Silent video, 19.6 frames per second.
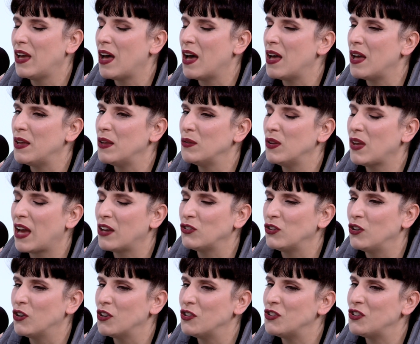
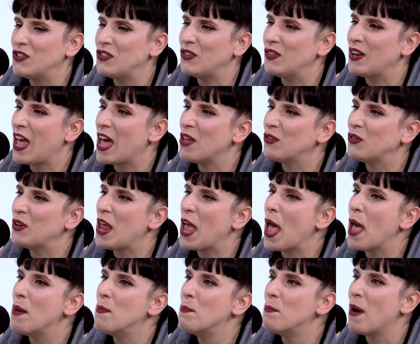Ashley Christensen has an
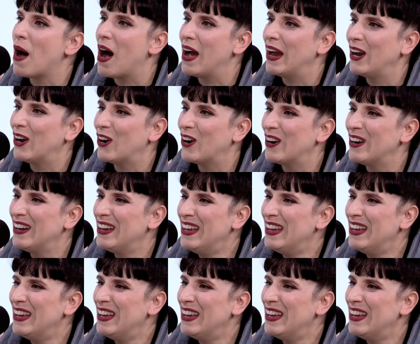empire.